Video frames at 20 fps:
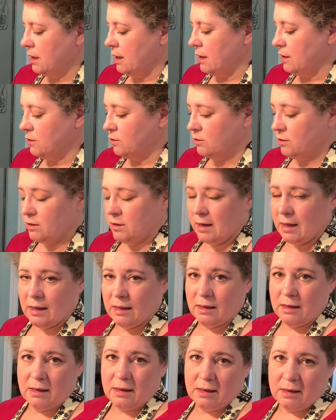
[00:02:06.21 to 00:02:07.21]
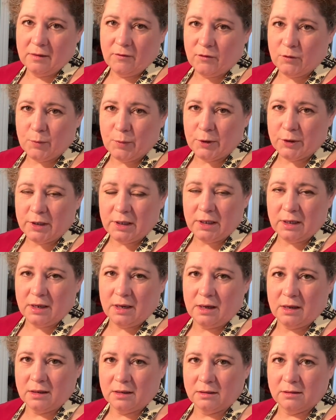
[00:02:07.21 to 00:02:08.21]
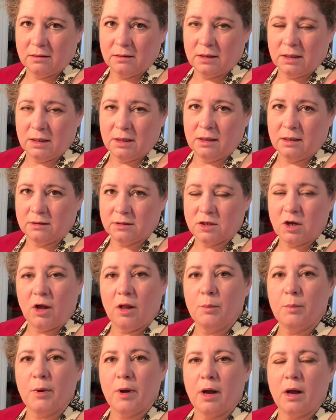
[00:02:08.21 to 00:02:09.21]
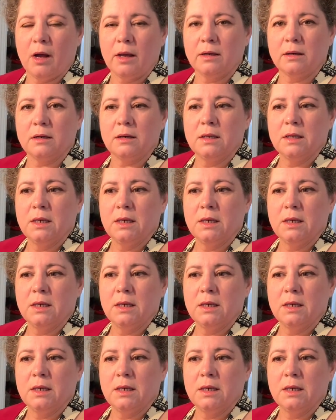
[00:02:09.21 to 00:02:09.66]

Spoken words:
You can, if you put it in a tall pot,